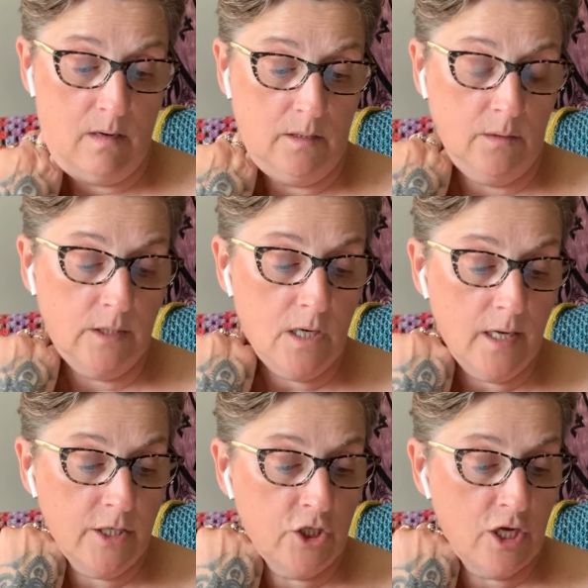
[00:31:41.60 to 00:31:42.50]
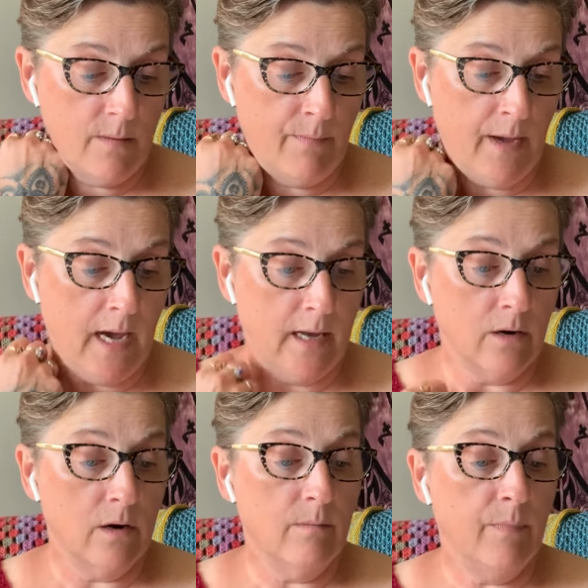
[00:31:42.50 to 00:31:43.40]
So it's not a cheap
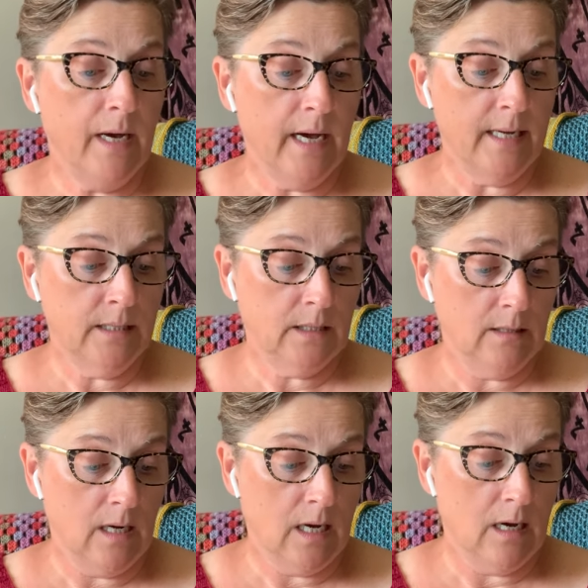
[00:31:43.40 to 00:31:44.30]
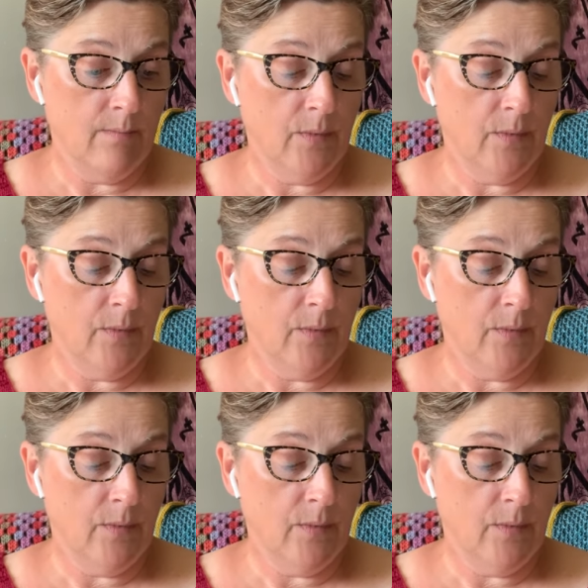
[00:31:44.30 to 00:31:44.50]
pattern, but um,